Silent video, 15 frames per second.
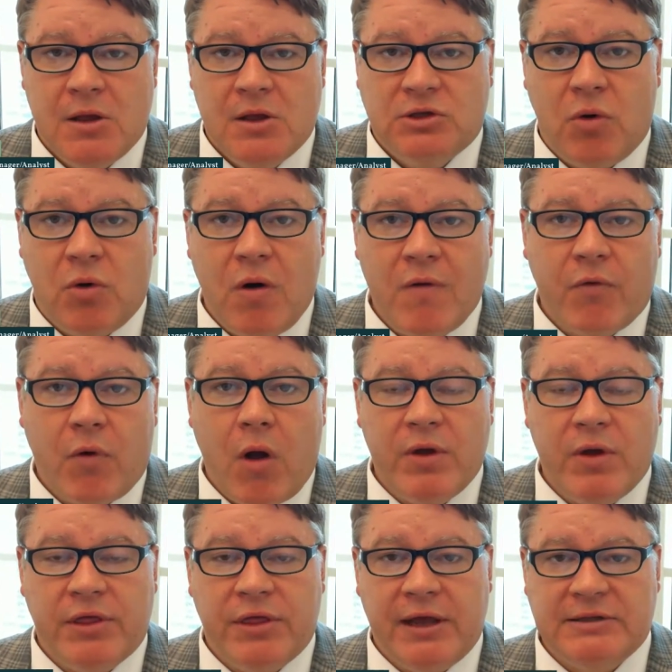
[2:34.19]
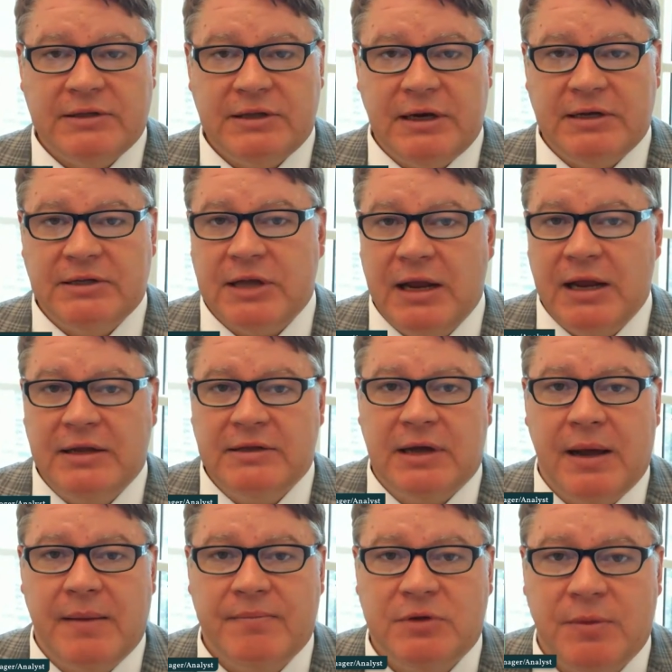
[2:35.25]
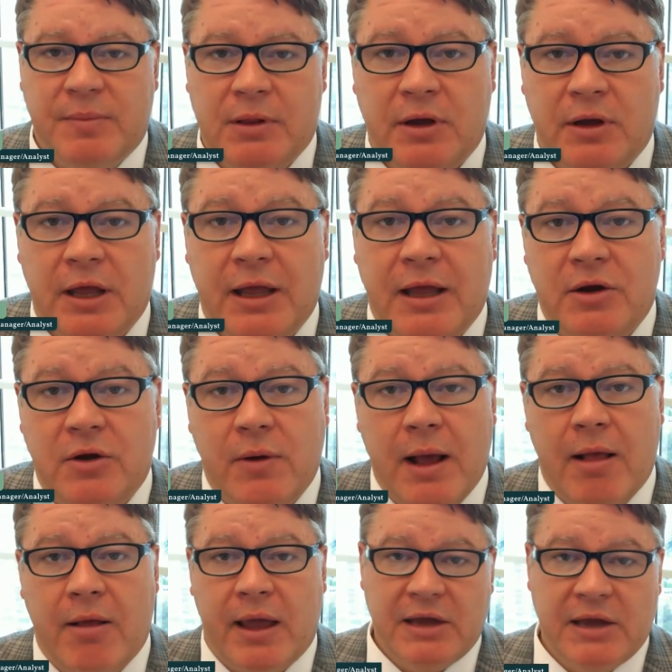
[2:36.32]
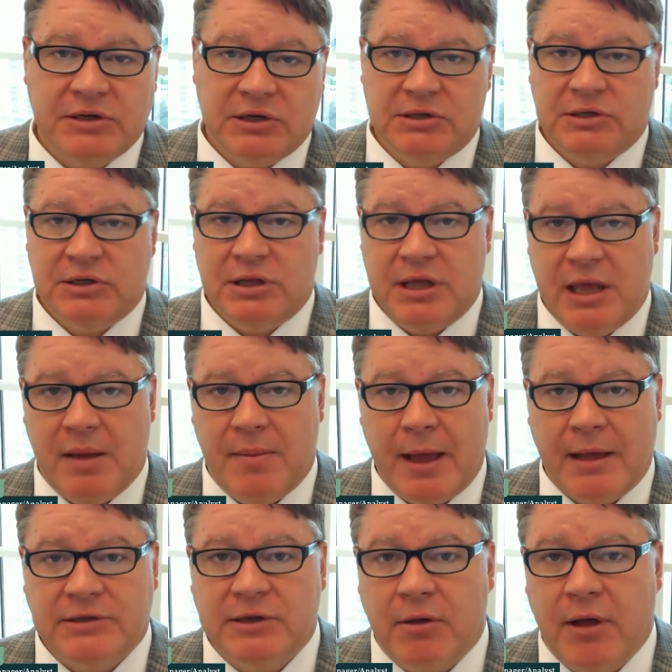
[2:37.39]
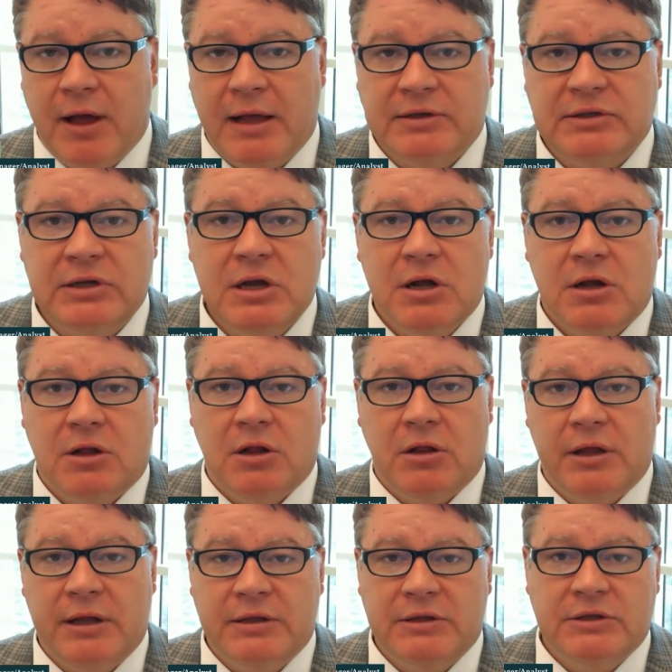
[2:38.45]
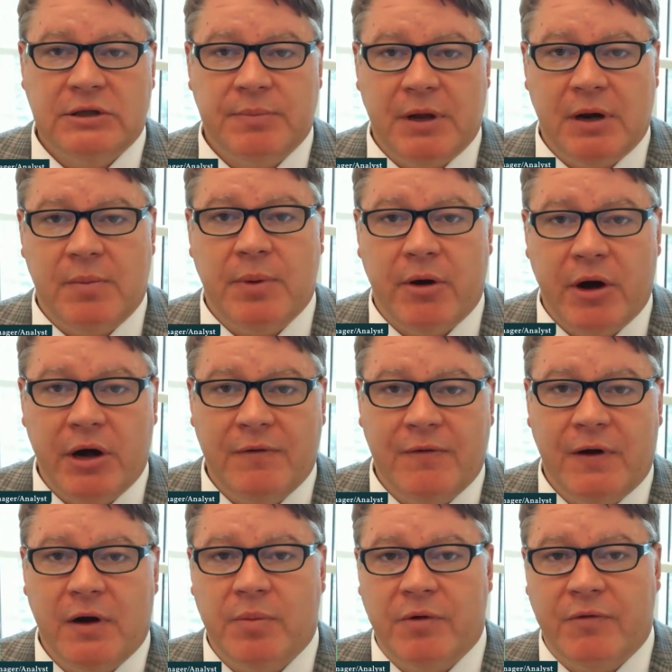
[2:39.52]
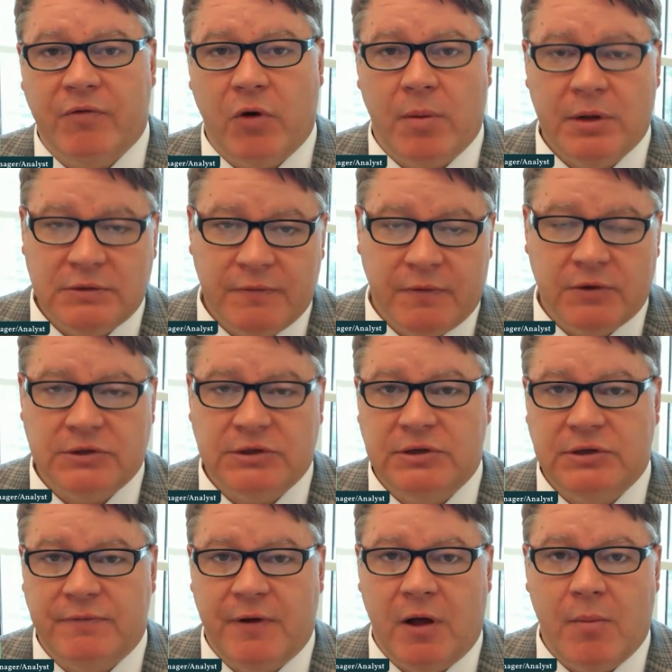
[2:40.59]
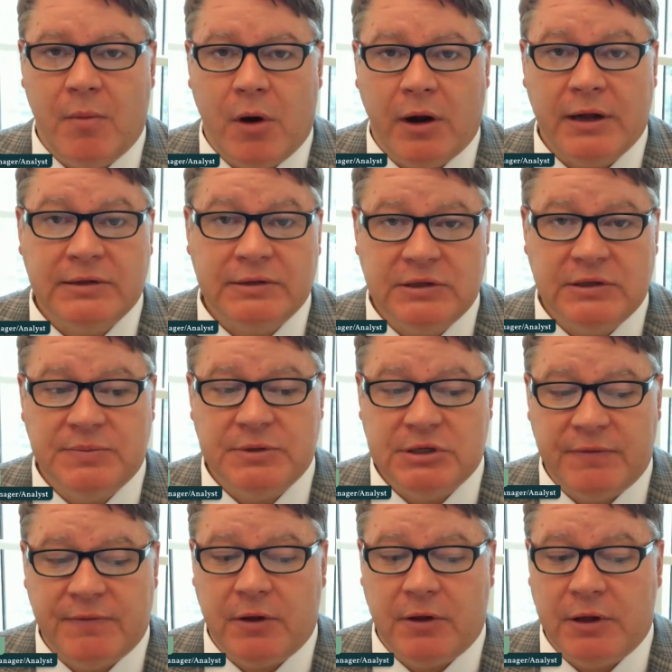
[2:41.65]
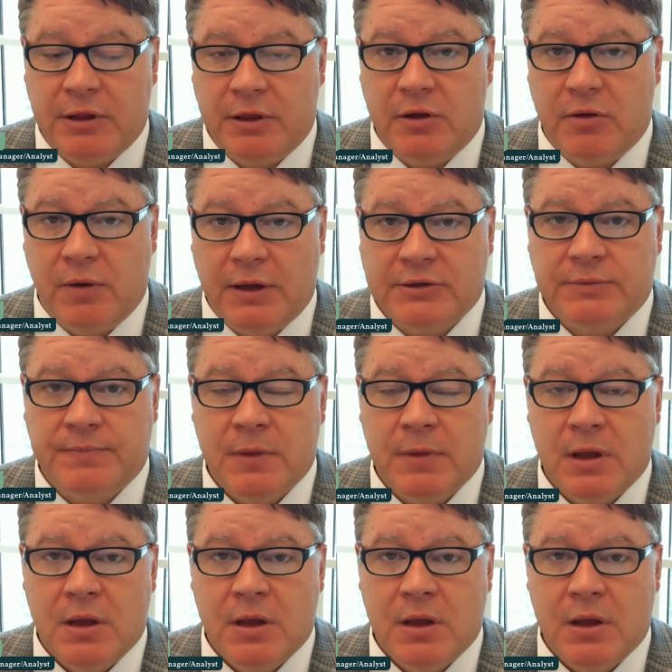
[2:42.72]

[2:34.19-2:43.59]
So overall, we think it's an exciting time to be looking at new allocations to the EM asset class. Clearly, it's been a period of underperformance versus developed markets, and specifically the US.